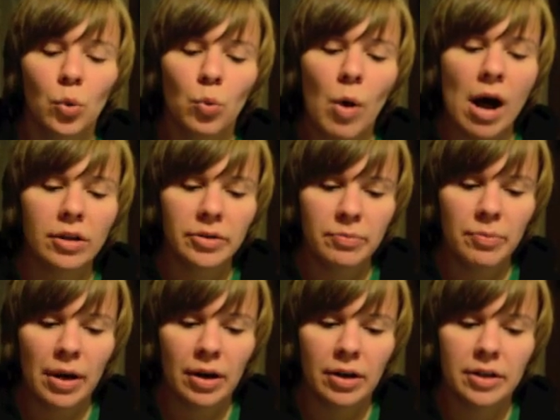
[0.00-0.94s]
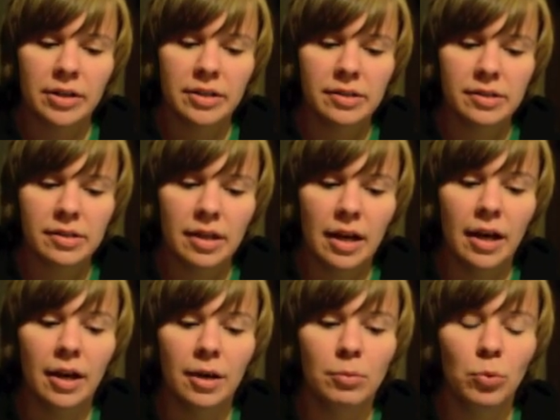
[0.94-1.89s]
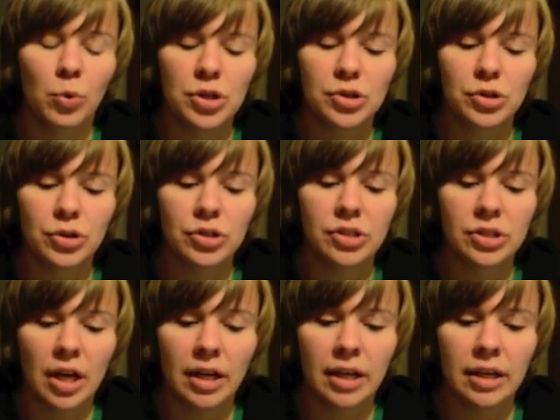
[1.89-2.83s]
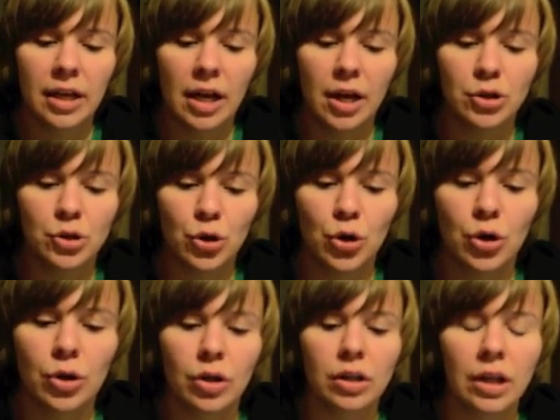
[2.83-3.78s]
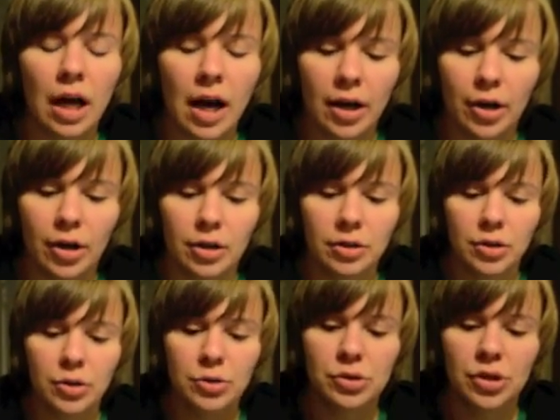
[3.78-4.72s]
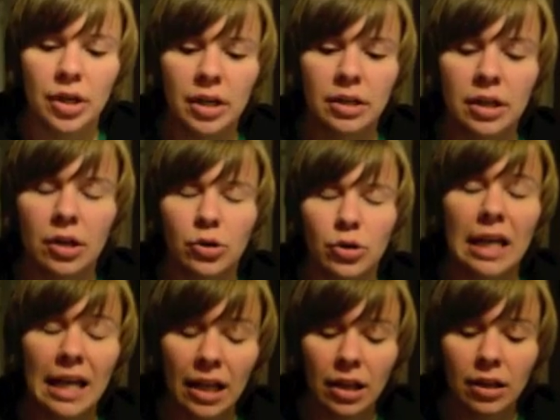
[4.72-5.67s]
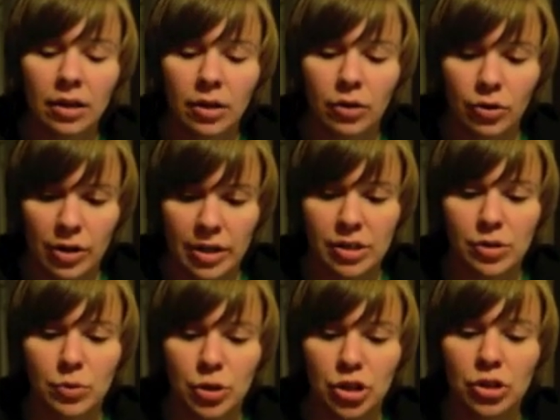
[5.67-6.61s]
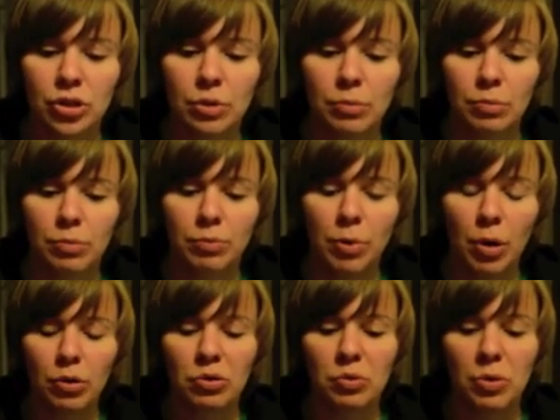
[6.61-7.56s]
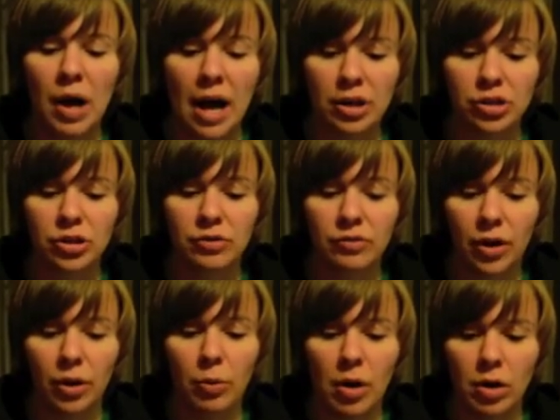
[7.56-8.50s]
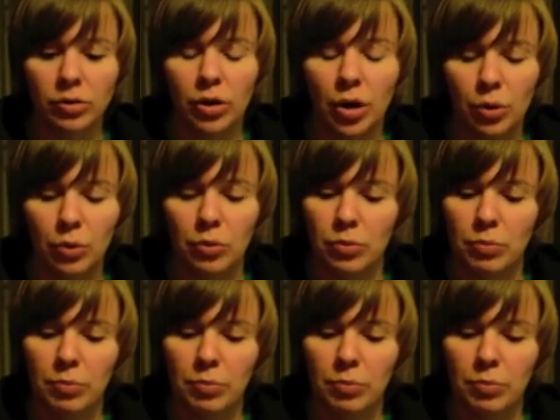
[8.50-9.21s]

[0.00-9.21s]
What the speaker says: While in Paris, Whistler studied under Glyer, who studied under Ingres, which both were actually very well-known